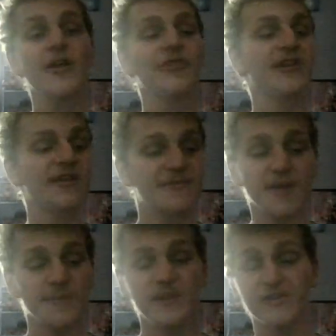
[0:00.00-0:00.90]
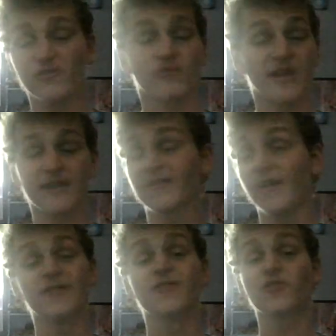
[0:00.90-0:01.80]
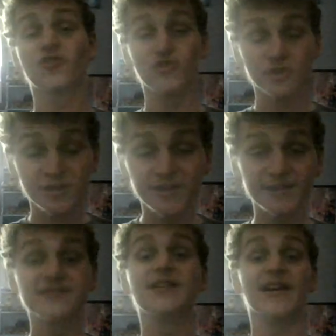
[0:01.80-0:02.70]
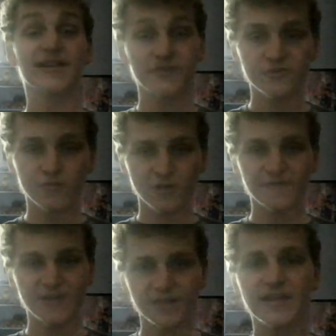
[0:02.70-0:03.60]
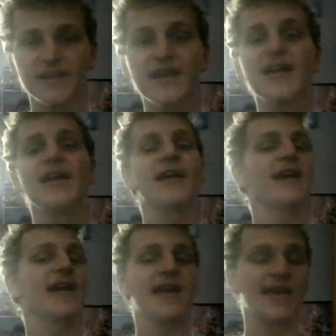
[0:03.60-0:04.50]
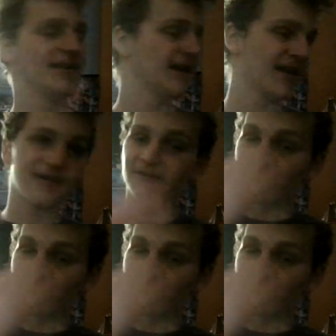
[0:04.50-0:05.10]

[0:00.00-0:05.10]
The Indominus Rex is a good dinosaur villain, and it's